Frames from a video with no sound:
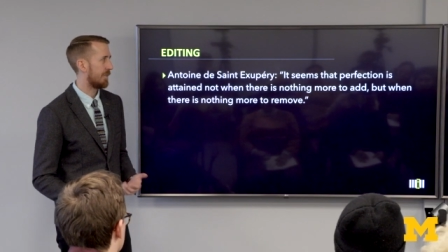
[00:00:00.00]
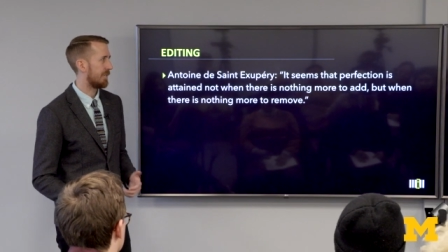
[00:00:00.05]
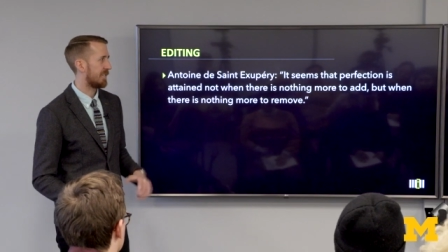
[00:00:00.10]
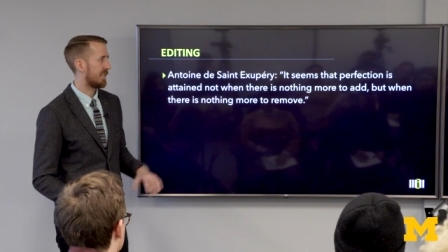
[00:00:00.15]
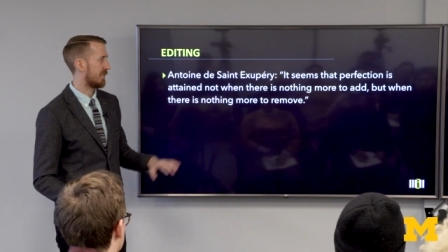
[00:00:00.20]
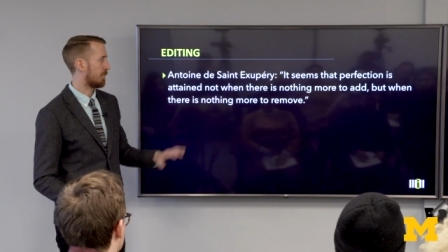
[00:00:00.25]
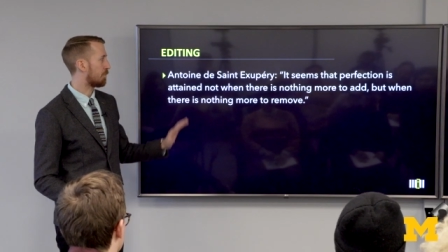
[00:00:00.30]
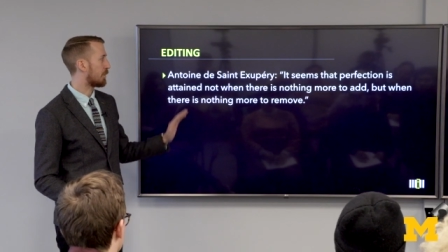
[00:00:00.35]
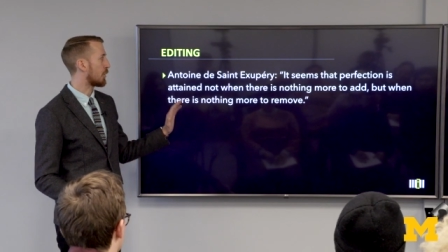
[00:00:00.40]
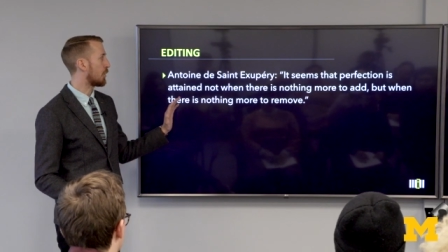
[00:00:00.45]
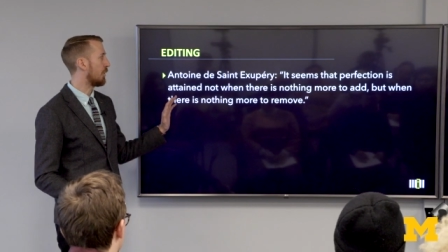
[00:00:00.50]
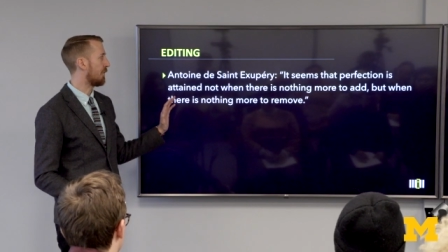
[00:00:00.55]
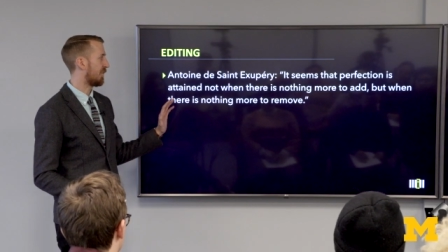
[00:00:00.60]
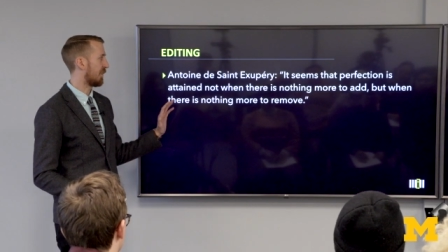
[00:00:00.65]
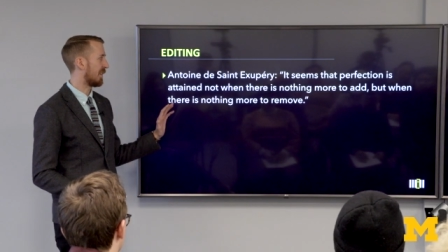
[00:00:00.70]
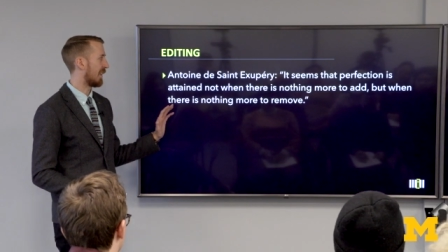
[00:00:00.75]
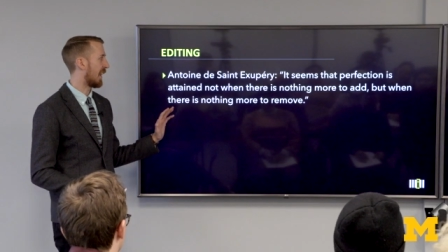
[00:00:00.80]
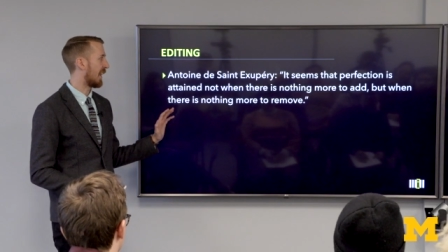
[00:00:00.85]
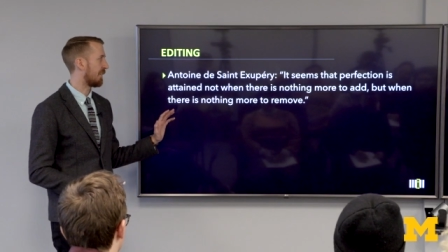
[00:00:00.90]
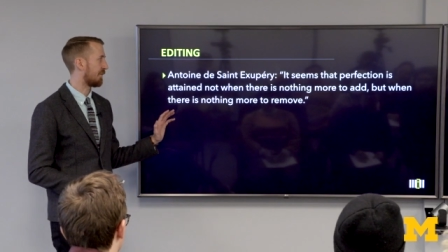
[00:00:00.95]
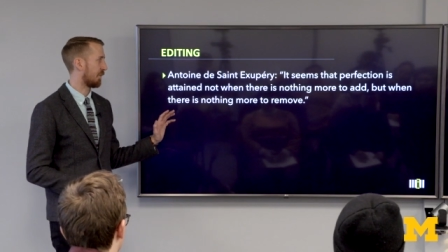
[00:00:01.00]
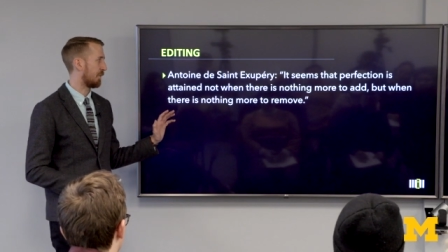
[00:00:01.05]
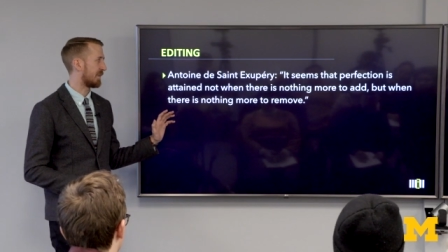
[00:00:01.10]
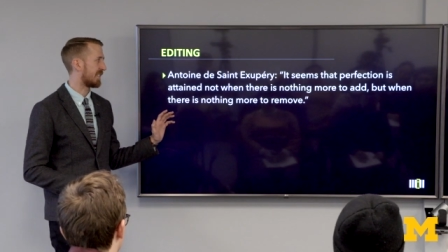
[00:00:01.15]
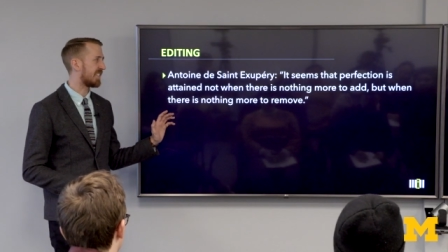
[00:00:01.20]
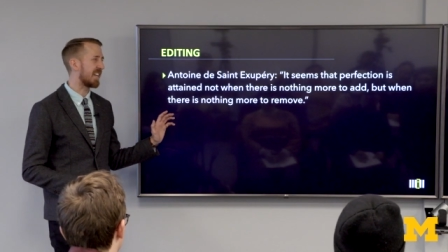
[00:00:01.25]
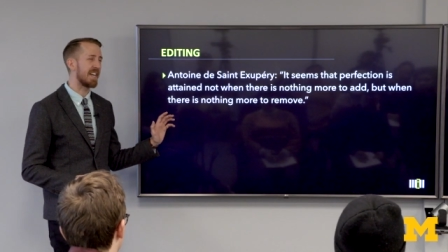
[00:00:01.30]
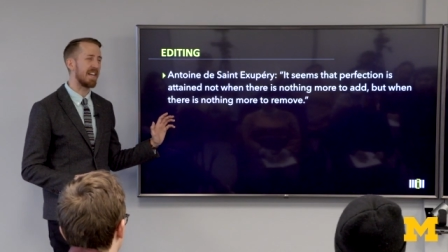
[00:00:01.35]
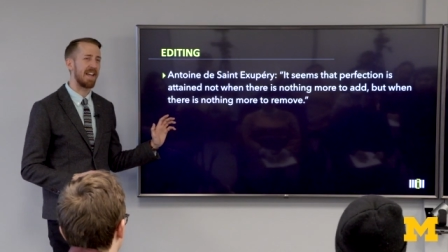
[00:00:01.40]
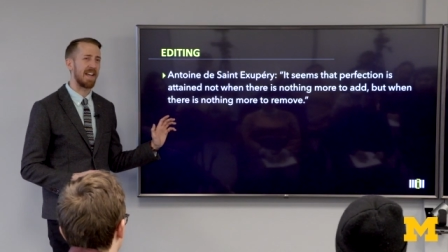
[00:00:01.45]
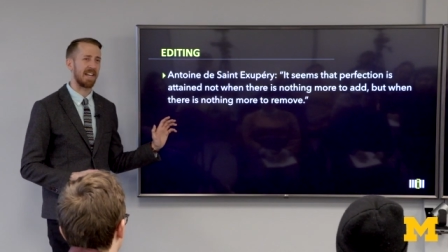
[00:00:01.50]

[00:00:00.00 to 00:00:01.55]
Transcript: there's this beautiful line from St.